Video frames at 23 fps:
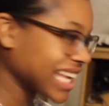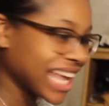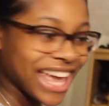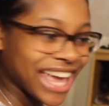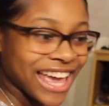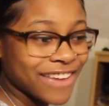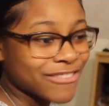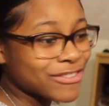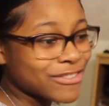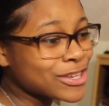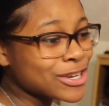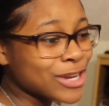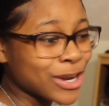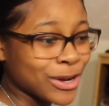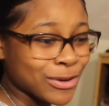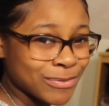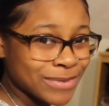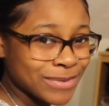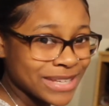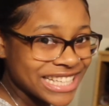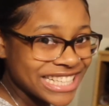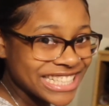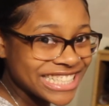if you know
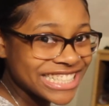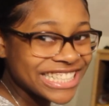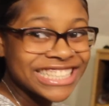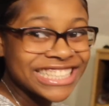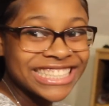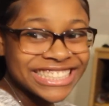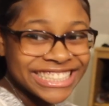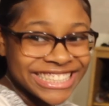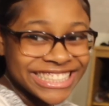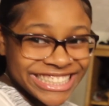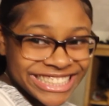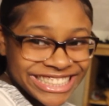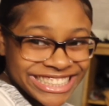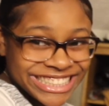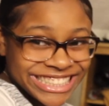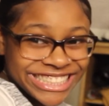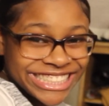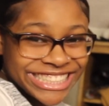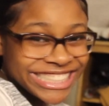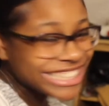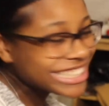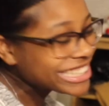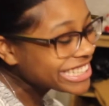me,
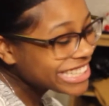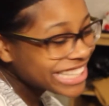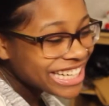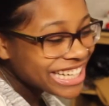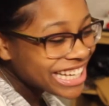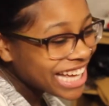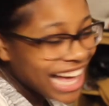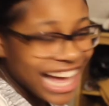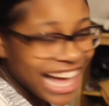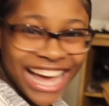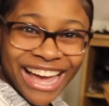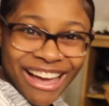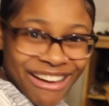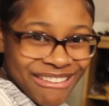I